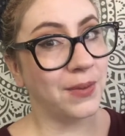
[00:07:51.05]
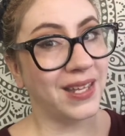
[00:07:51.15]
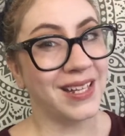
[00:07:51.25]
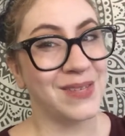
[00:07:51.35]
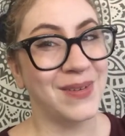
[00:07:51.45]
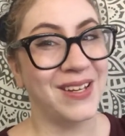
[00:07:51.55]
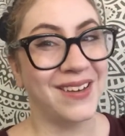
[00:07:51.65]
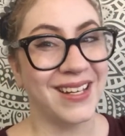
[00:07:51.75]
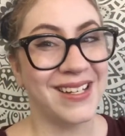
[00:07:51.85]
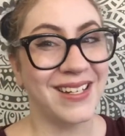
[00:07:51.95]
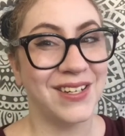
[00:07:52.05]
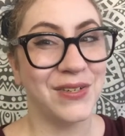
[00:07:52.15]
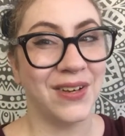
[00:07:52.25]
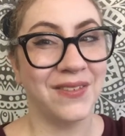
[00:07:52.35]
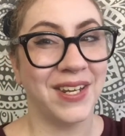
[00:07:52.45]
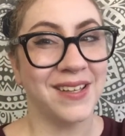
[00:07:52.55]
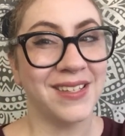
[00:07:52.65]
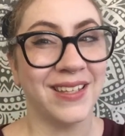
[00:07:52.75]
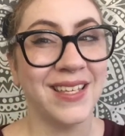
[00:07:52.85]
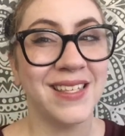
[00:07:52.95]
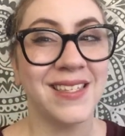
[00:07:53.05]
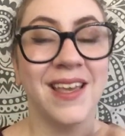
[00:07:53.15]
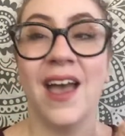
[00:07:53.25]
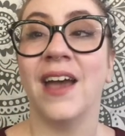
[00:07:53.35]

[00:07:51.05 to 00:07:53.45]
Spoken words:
It lets me know to continue doing videos like this.